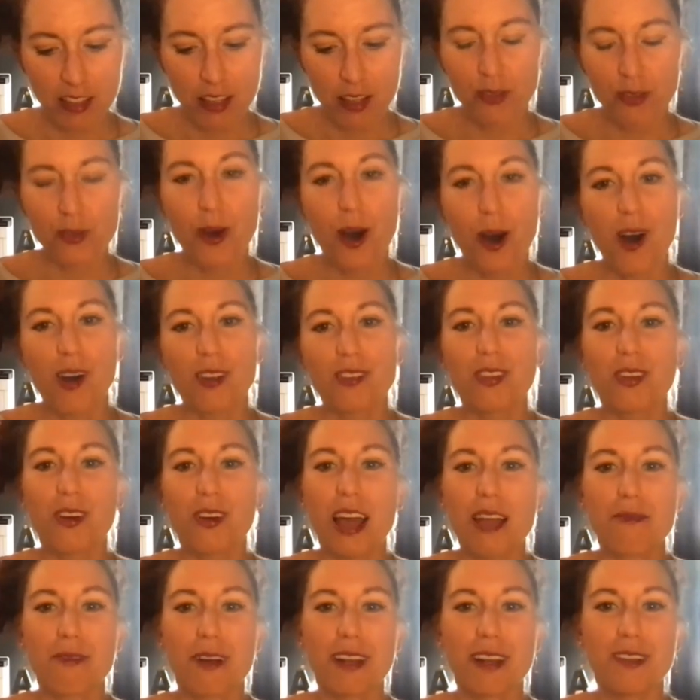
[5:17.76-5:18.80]
So, also,
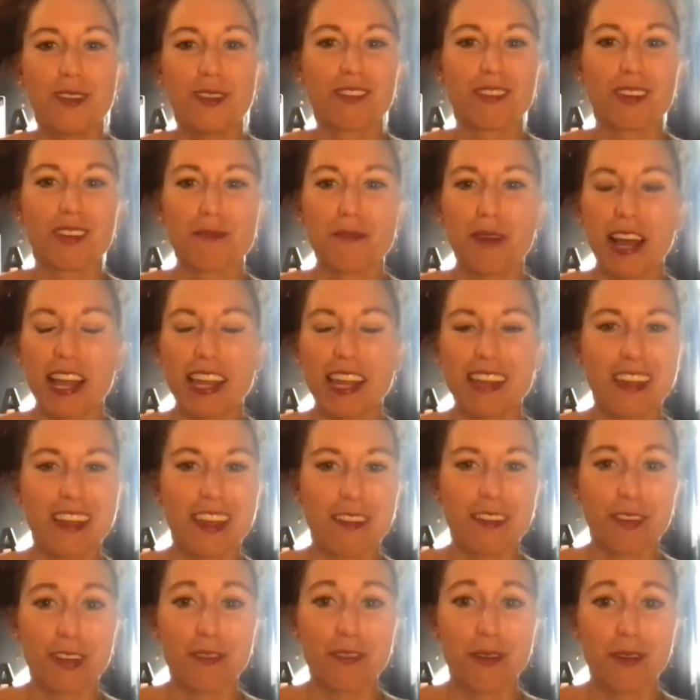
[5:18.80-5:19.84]
I wanted to remind
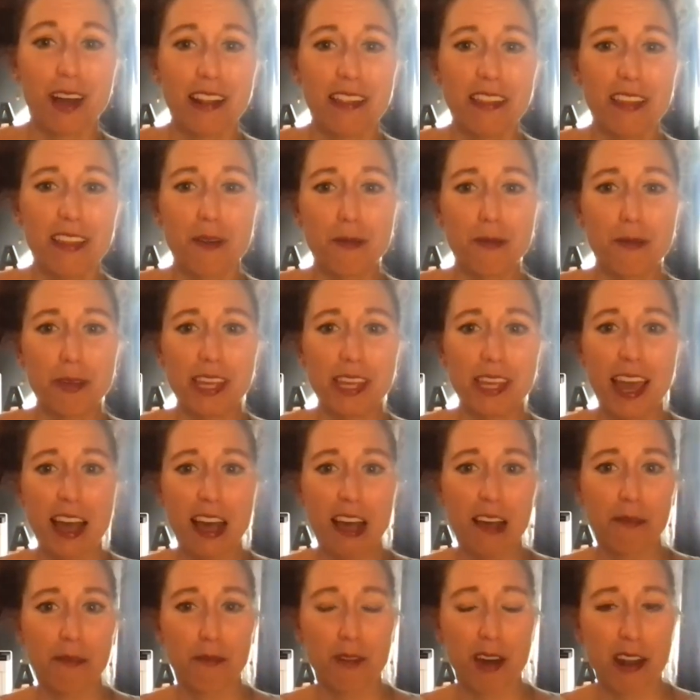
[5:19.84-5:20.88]
everyone that we
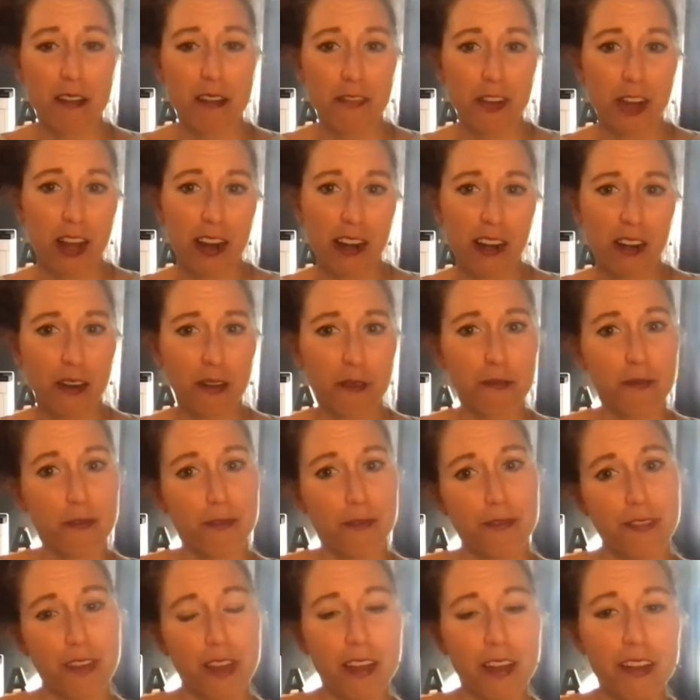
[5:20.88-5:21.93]
have one of our
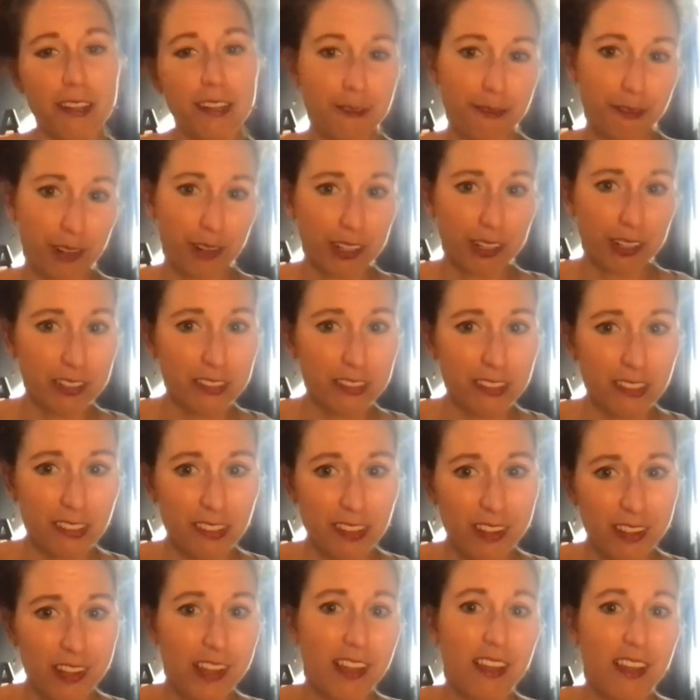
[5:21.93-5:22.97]
very first
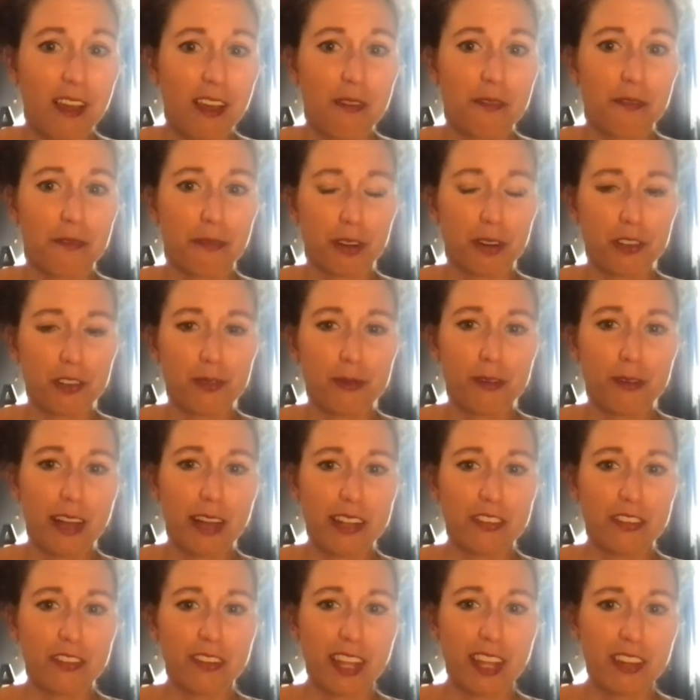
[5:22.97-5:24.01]
virtual
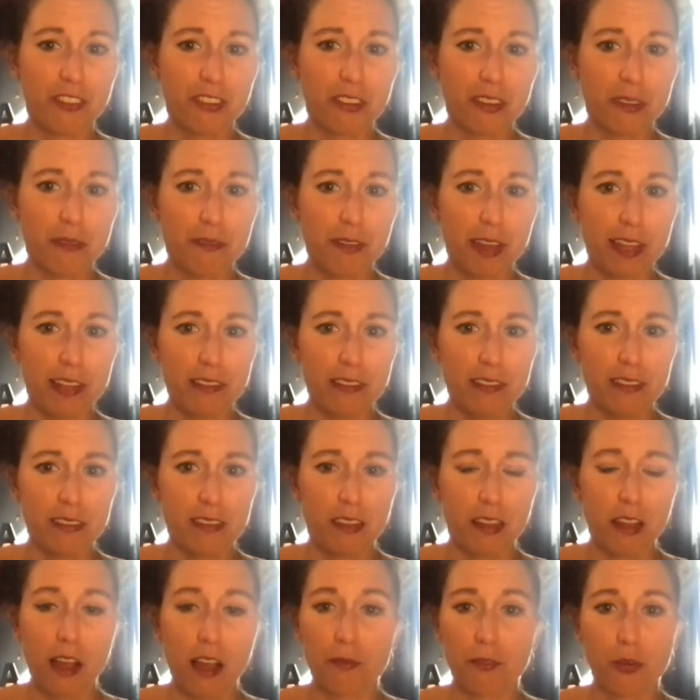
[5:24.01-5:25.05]
education events
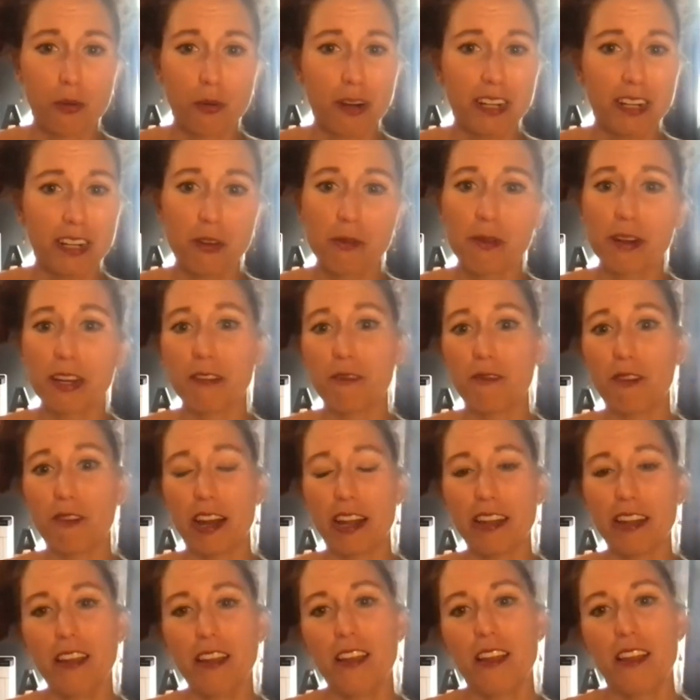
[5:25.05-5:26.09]
of
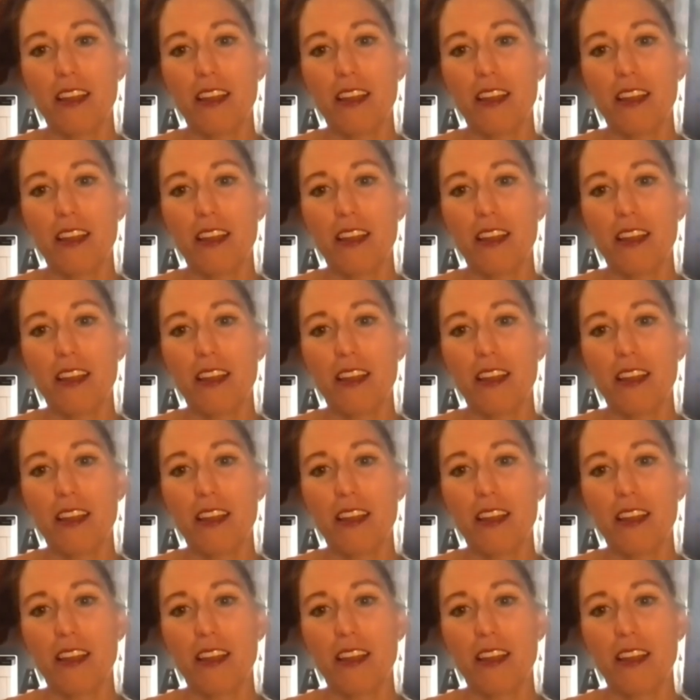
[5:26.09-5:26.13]
2021